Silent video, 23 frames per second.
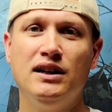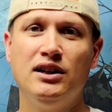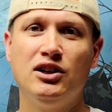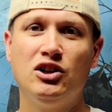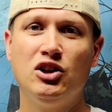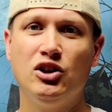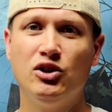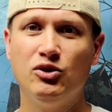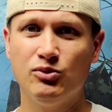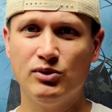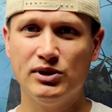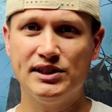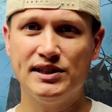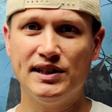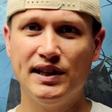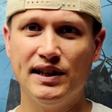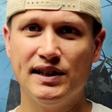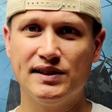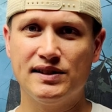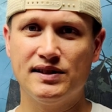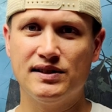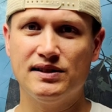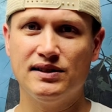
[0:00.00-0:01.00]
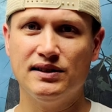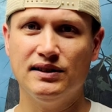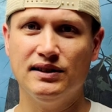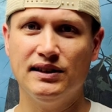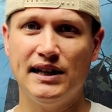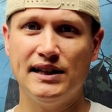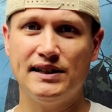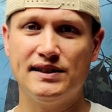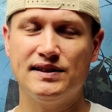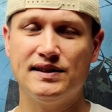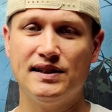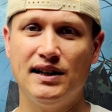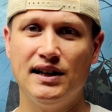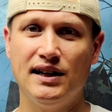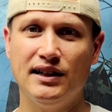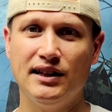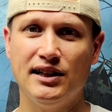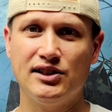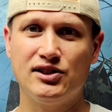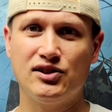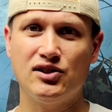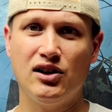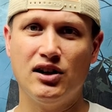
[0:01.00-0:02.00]
Couldn't resist. Let's uh,
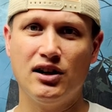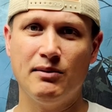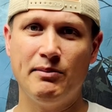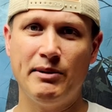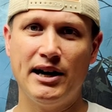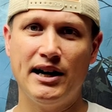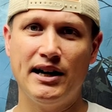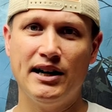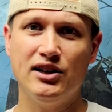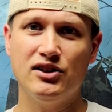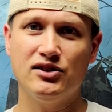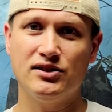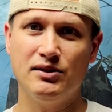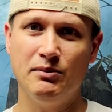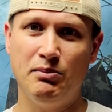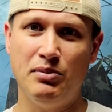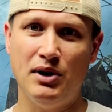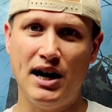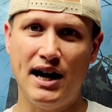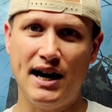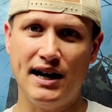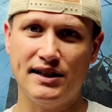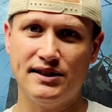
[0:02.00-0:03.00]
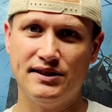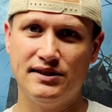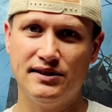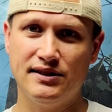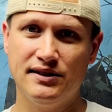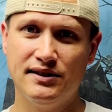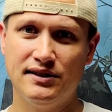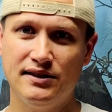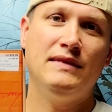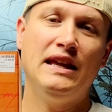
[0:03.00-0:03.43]
let's talk about it. Here's the box.